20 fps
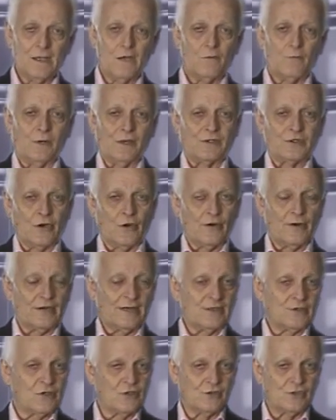We turn
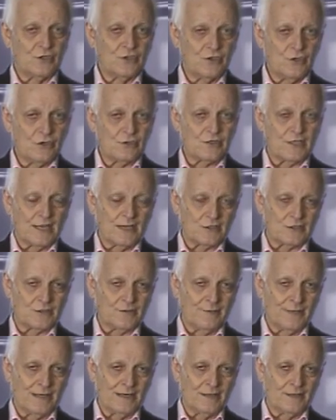into the New
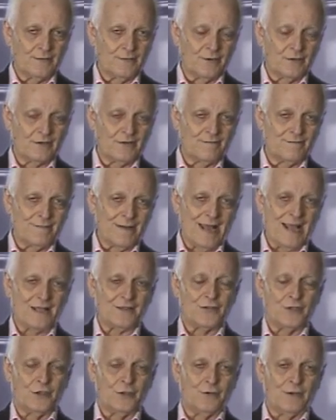Testament in the book of
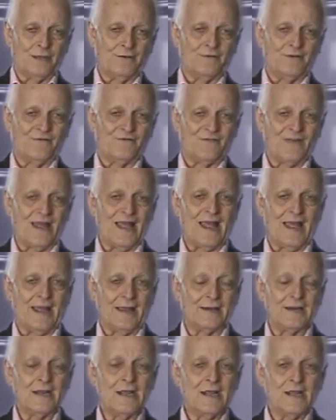Matthew and we
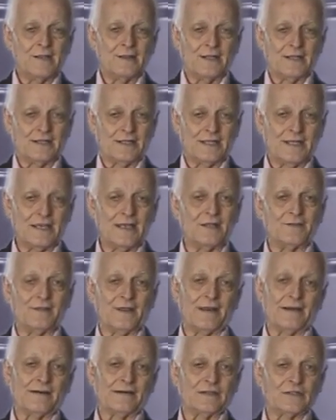find that then
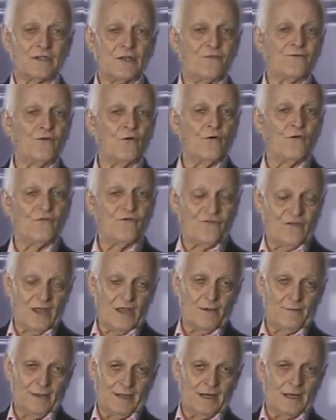there is the
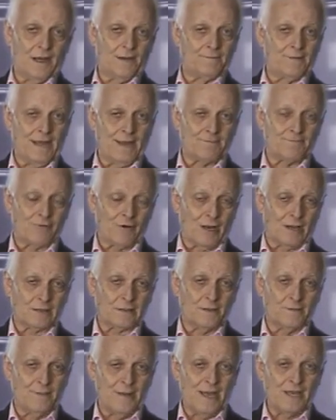fulfillment of that
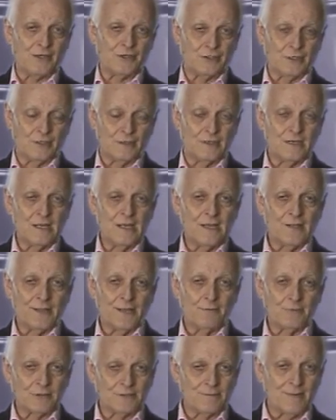proclamation
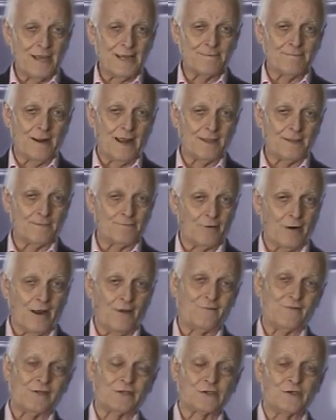that was made by the
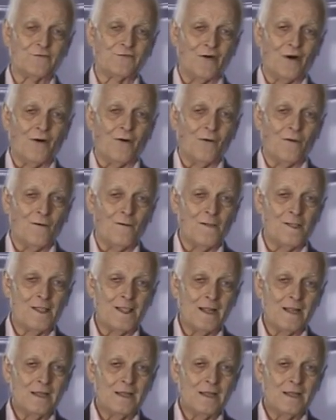prophets of old.